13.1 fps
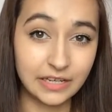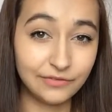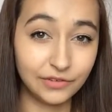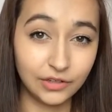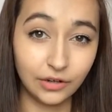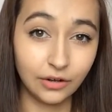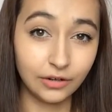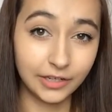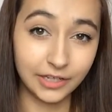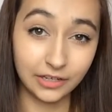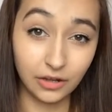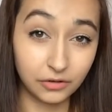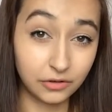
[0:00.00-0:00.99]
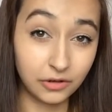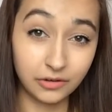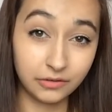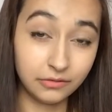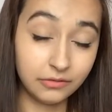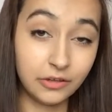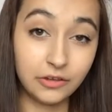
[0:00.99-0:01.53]
Even garlic and
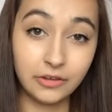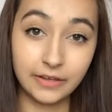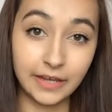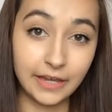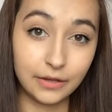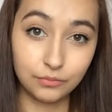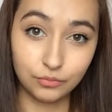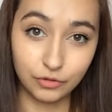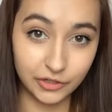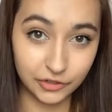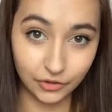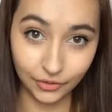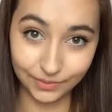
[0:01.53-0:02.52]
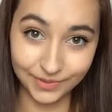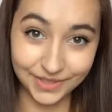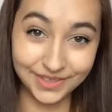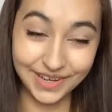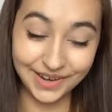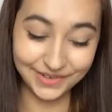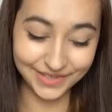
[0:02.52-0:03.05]
onion you can get pre-chopped
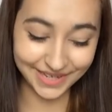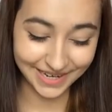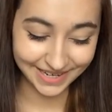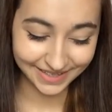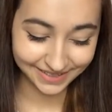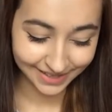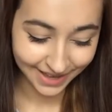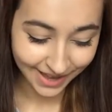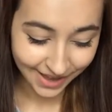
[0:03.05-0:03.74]
nowadays.